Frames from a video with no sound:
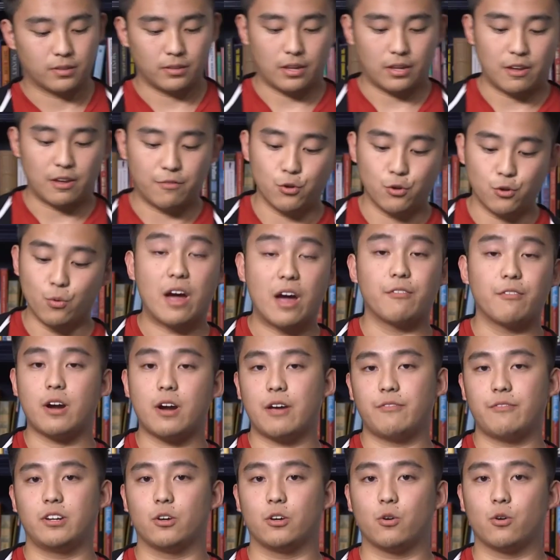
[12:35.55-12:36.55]
If you ever
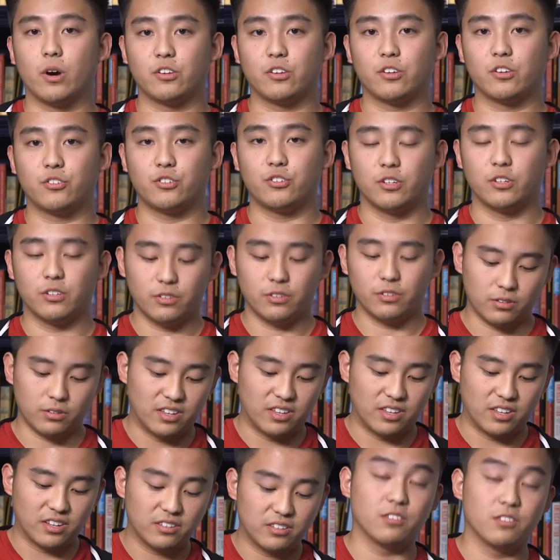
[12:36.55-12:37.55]
have any questions,
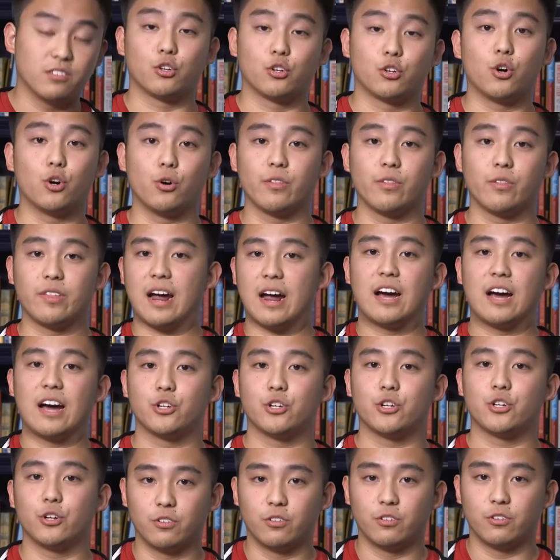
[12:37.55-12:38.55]
this is the goal that I
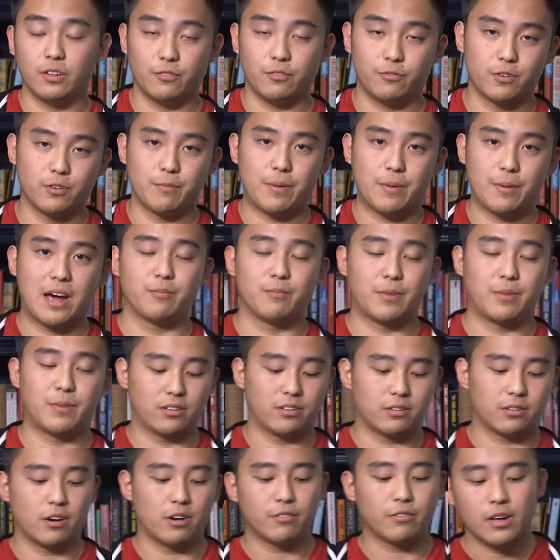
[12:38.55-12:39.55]
chose for the path
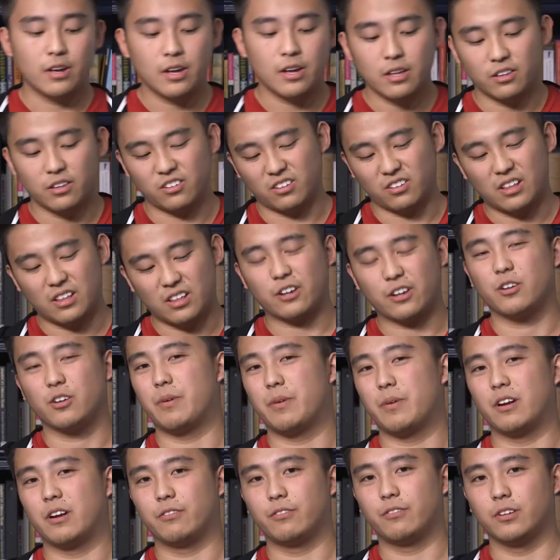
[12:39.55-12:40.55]
myself. There's a lot of good
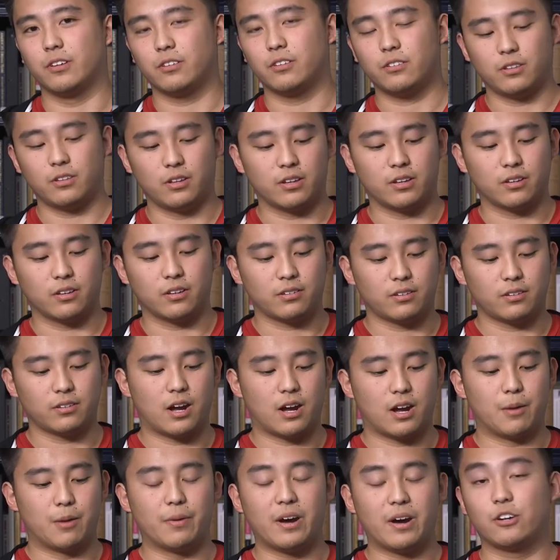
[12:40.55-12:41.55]
benefits to this.
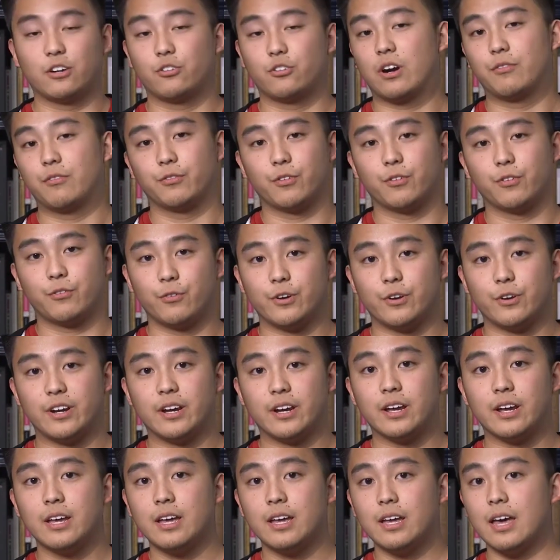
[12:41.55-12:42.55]
I travel for
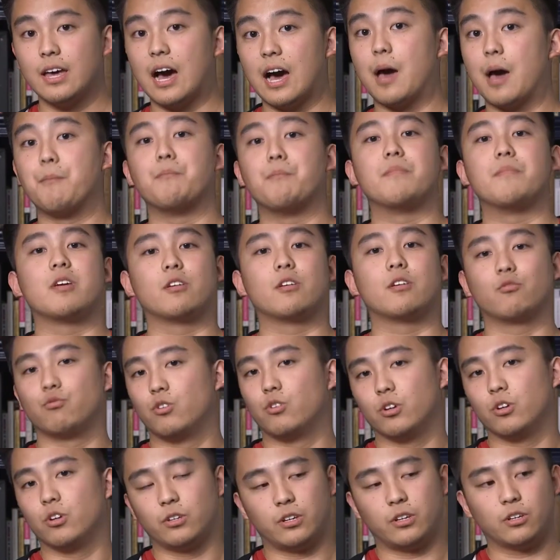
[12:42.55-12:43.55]
free. I meet
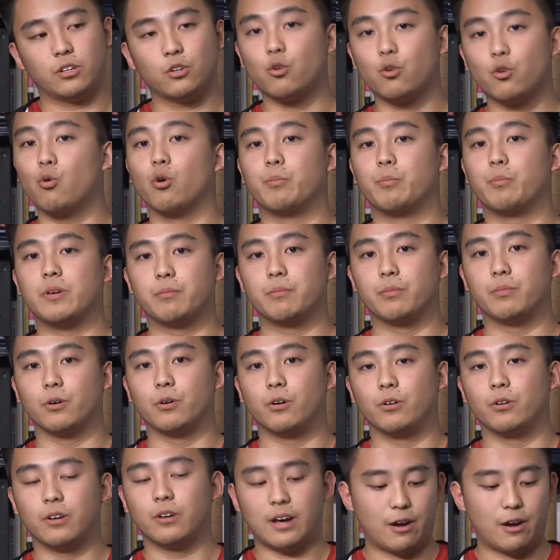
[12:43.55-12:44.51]
really cool people.